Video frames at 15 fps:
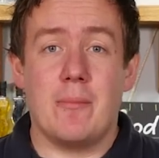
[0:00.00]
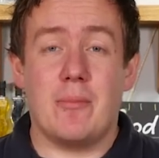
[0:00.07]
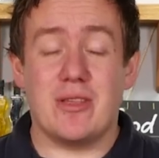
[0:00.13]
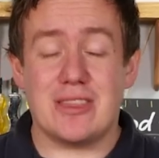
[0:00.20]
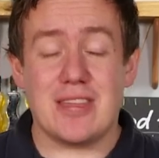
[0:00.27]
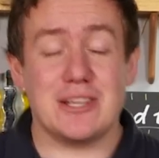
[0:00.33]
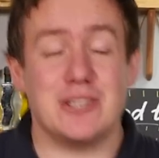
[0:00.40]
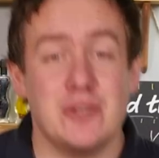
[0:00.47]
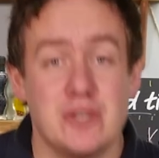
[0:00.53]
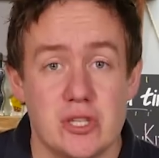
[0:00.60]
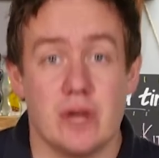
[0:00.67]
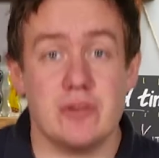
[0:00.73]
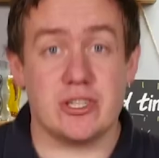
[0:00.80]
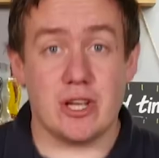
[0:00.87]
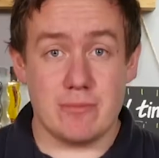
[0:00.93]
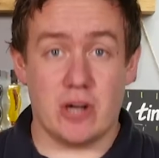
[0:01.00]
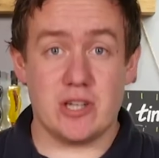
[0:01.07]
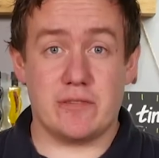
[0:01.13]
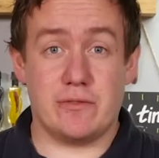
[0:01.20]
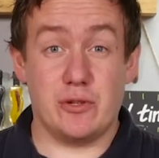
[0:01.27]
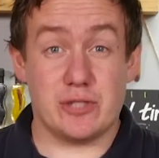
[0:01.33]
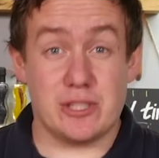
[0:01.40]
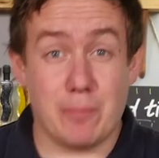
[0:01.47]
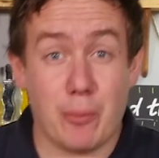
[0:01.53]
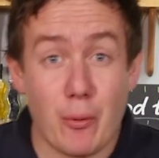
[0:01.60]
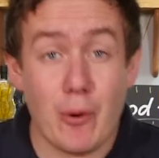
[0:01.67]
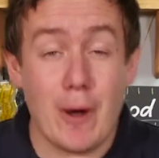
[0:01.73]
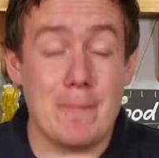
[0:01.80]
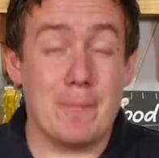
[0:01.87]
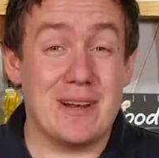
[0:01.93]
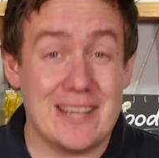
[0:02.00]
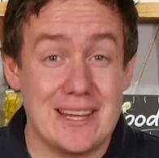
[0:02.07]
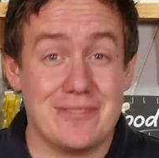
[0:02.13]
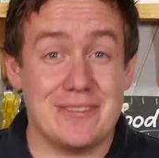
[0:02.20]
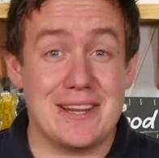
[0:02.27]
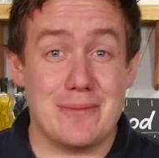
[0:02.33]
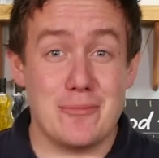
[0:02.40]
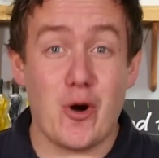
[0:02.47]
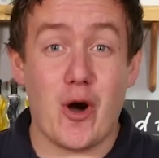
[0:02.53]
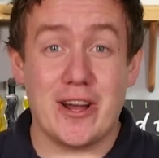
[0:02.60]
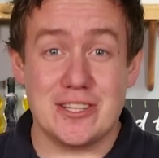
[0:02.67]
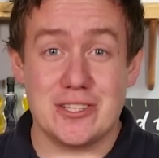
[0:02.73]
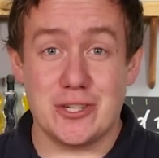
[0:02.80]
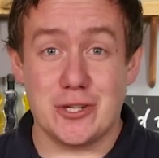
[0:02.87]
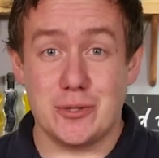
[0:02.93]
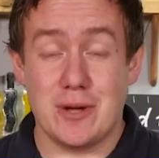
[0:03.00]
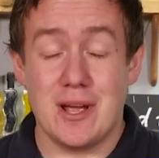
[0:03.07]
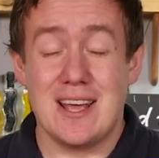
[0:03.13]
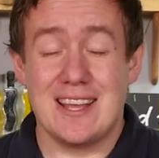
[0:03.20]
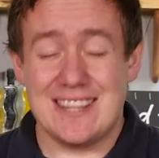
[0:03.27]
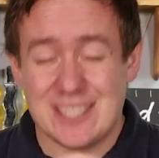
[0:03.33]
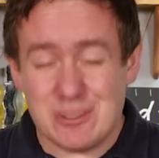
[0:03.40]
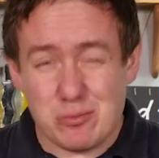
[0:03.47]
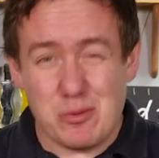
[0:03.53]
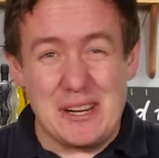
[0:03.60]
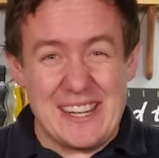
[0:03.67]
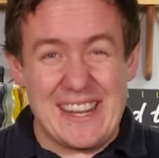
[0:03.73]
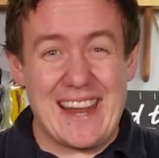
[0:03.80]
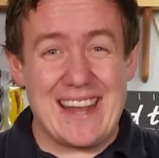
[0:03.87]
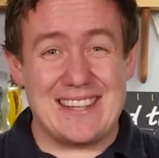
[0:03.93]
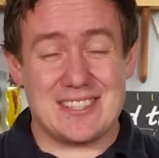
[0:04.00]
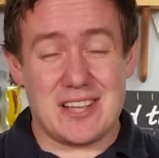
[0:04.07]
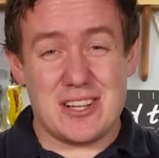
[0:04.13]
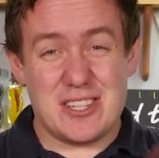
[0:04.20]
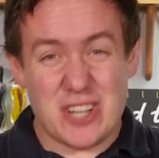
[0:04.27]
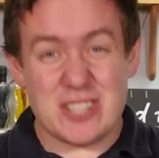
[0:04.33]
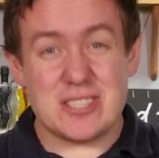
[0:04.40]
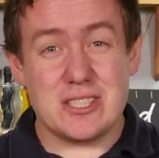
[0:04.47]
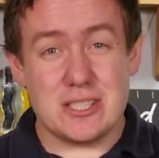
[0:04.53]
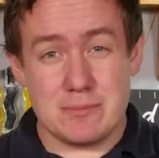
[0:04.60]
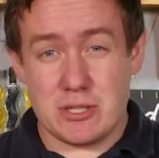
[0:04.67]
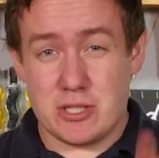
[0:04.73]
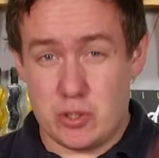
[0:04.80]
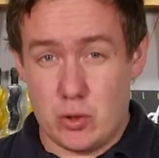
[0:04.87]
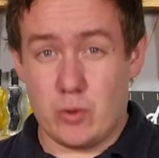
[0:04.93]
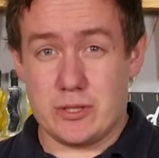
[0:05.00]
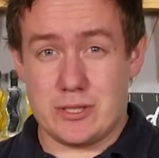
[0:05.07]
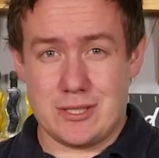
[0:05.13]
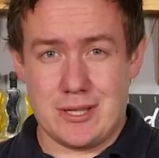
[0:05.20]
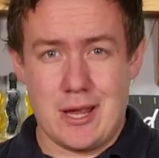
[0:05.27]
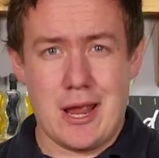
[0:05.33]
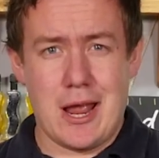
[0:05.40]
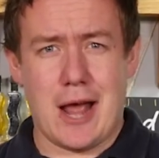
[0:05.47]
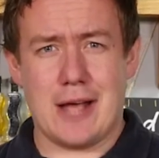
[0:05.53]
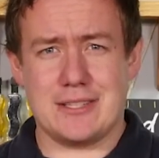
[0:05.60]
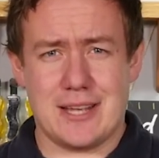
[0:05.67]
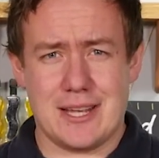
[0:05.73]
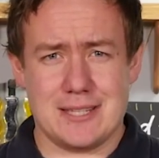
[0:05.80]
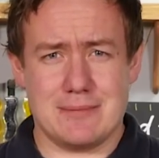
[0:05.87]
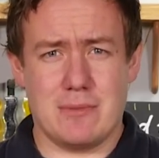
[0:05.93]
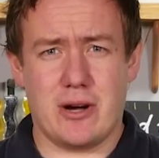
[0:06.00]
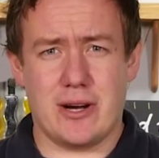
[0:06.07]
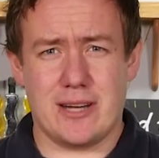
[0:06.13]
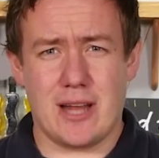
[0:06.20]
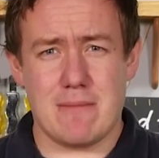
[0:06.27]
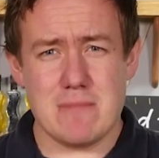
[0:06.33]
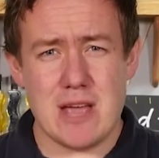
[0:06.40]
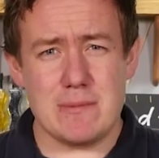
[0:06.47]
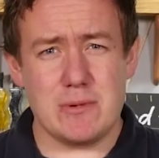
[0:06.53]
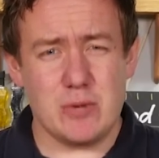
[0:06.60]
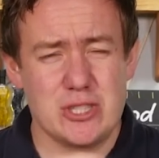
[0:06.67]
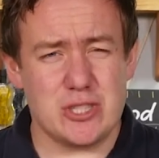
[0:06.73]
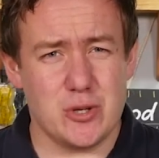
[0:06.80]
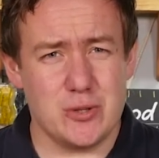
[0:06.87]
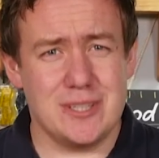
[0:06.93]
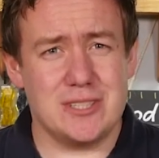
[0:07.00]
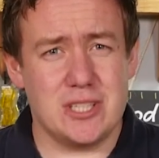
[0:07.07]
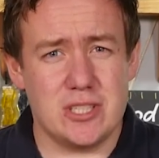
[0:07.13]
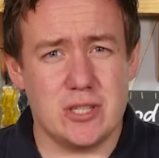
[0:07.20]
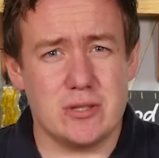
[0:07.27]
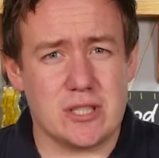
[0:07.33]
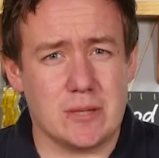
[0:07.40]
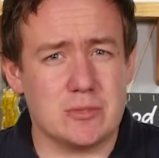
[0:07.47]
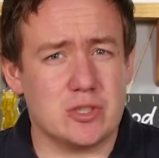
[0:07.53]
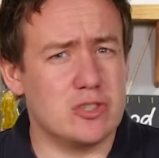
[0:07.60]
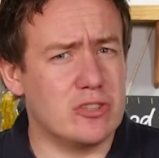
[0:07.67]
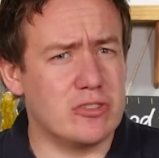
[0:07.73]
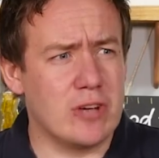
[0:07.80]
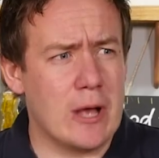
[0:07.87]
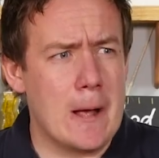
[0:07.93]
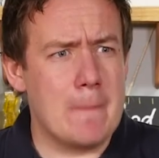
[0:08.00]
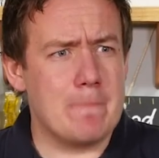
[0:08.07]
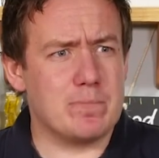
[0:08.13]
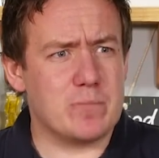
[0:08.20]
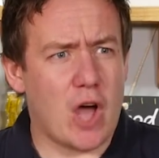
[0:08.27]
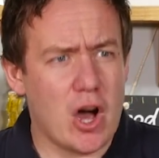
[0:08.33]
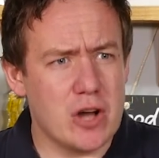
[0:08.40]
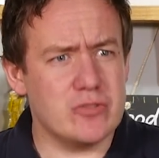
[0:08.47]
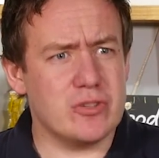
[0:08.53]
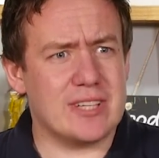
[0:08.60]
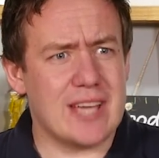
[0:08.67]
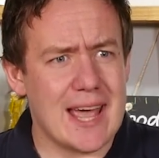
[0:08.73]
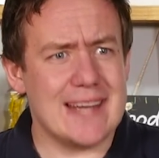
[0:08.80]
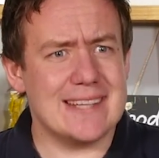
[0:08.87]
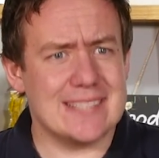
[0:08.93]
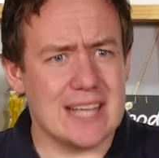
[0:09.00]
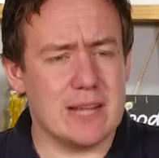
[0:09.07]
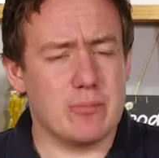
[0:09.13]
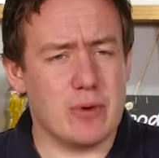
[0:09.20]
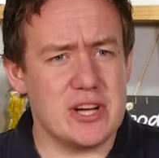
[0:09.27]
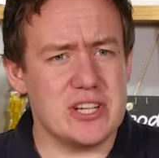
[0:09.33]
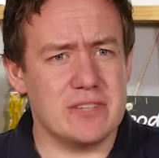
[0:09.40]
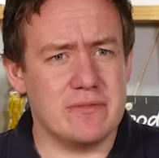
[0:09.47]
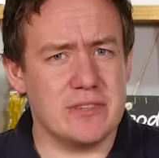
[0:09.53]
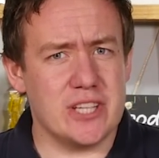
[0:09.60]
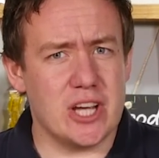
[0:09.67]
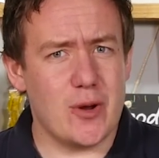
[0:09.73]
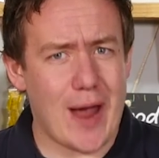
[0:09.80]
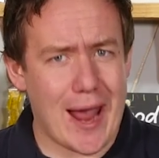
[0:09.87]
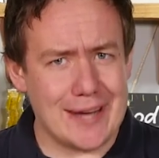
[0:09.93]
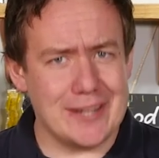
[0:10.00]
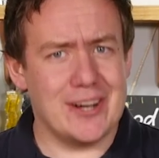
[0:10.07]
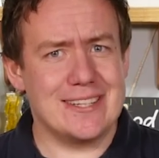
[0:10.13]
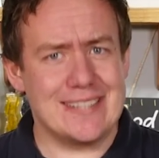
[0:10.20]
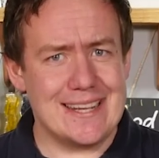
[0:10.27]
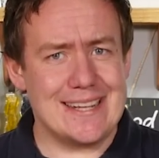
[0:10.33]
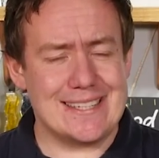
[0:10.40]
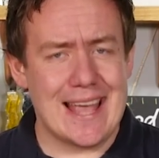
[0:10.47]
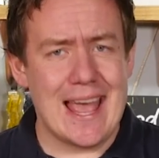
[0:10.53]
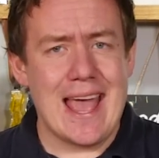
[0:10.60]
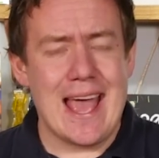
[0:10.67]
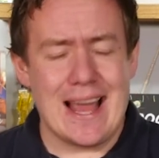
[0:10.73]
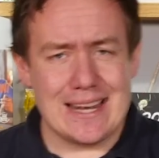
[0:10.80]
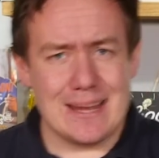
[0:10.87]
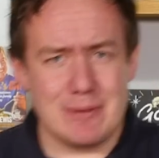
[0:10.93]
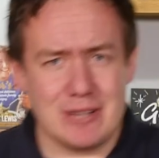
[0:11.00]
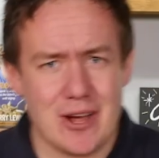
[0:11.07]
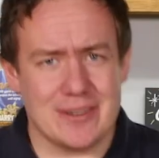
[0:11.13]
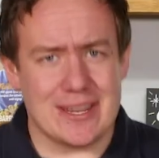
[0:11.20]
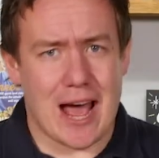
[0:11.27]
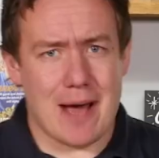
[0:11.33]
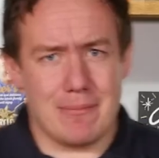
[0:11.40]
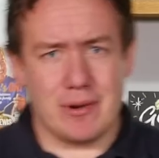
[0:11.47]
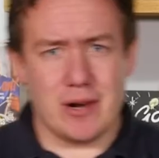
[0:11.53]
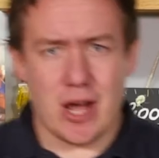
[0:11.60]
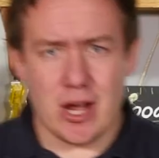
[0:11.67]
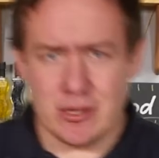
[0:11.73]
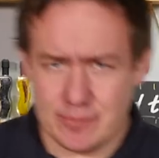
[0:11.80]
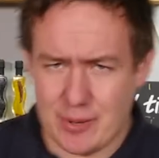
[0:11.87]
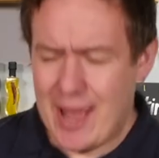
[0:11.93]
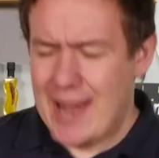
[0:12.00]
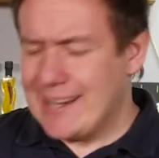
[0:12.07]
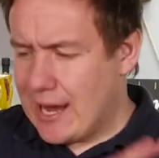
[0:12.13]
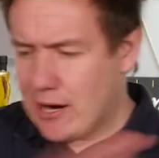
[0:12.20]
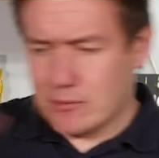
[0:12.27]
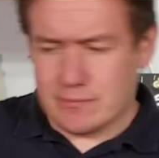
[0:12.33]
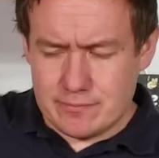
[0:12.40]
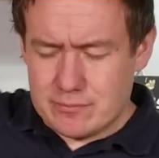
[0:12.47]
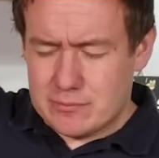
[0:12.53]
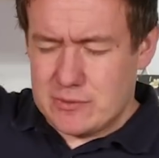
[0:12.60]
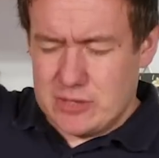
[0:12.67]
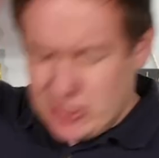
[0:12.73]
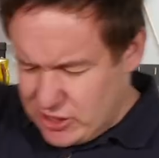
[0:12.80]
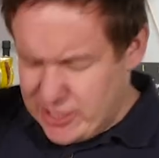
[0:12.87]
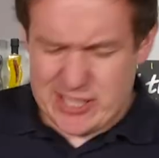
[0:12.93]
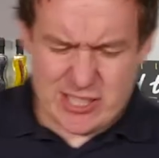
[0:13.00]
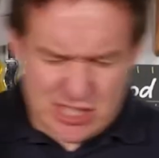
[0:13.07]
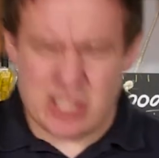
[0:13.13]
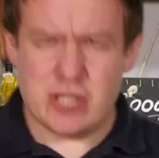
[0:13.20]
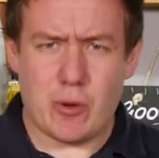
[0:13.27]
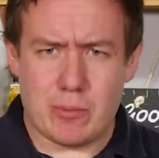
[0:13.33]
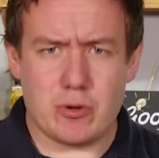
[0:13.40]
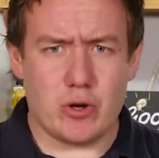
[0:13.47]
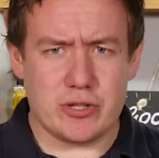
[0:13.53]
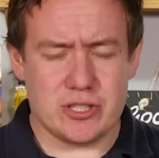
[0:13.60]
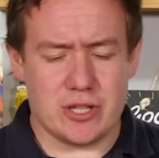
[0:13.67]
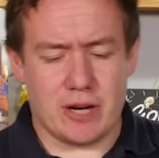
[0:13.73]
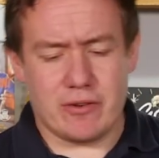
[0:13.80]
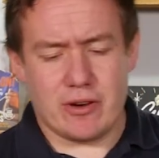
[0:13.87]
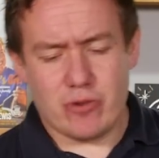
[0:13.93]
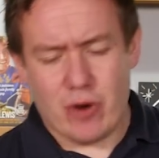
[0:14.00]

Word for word: But thank you so, so much for your support and believing in what I do. This really is just as much yours as it is mine. And maybe we do need to do some sort of 100k celebration video. Any ideas, let me know down below. But anyhow, let's just stop glossing over it.